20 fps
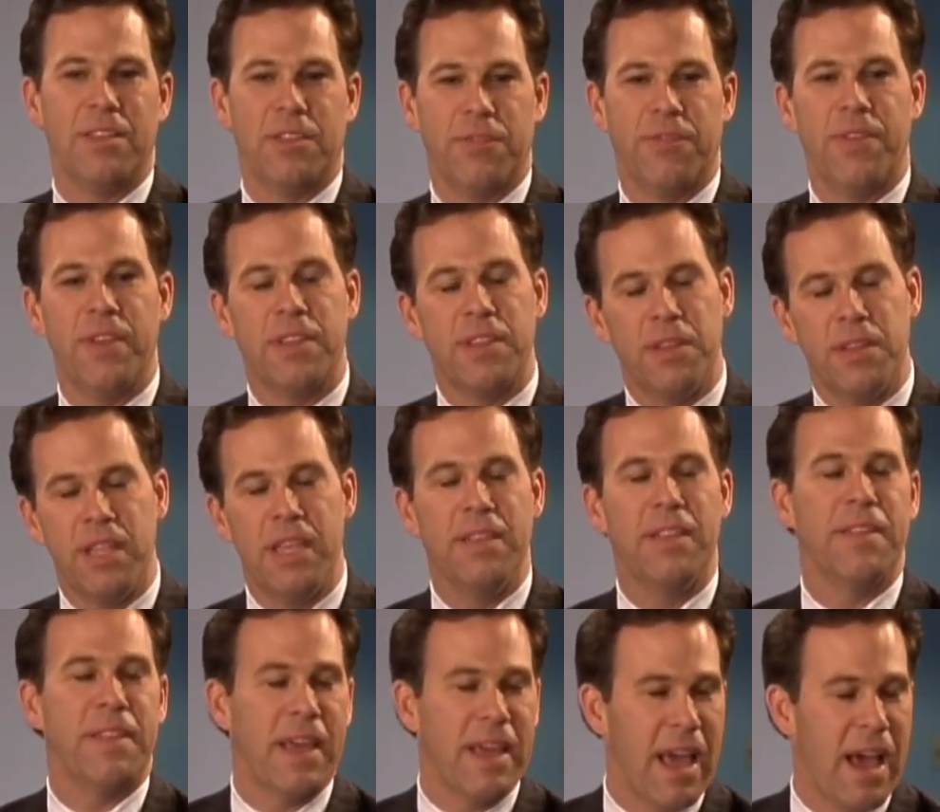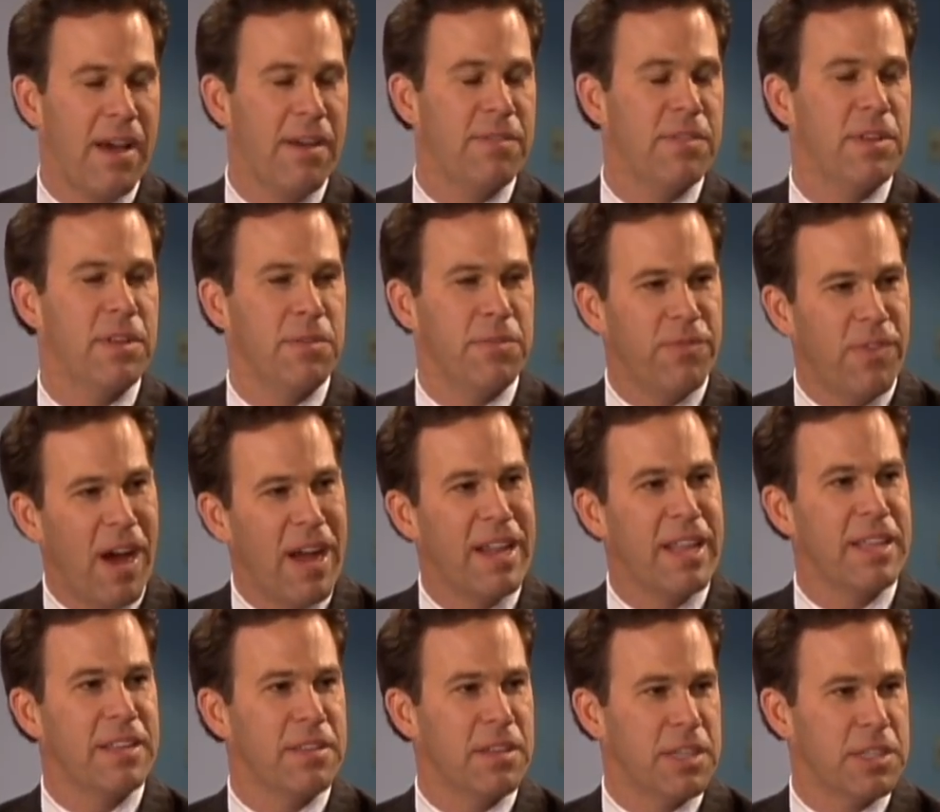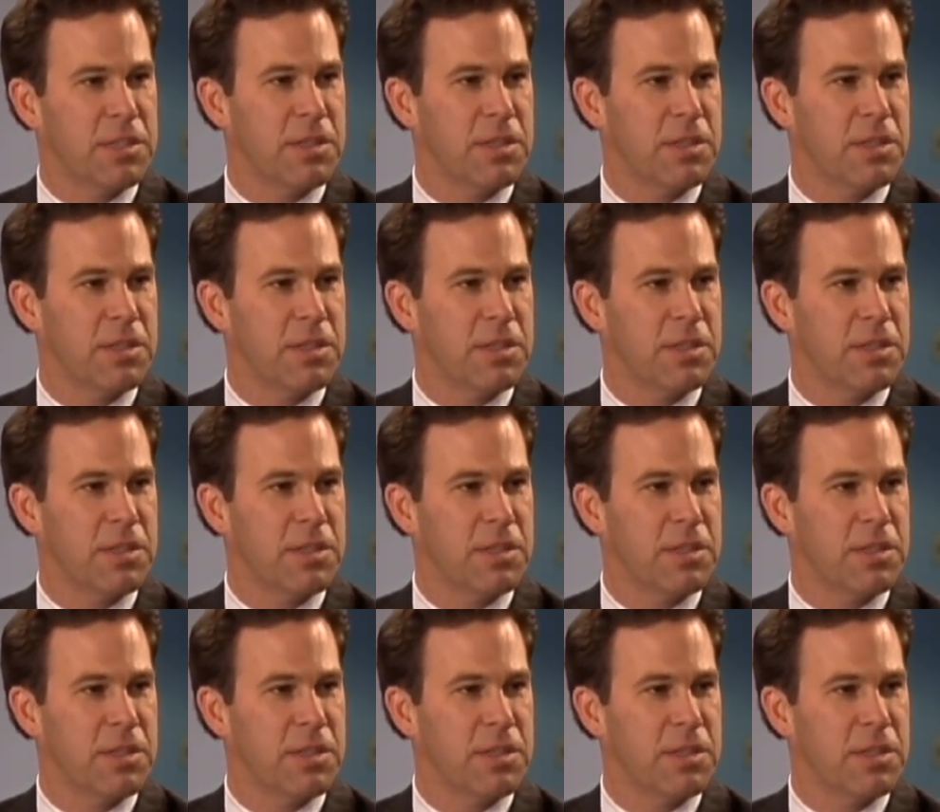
to fit the need that they have of finding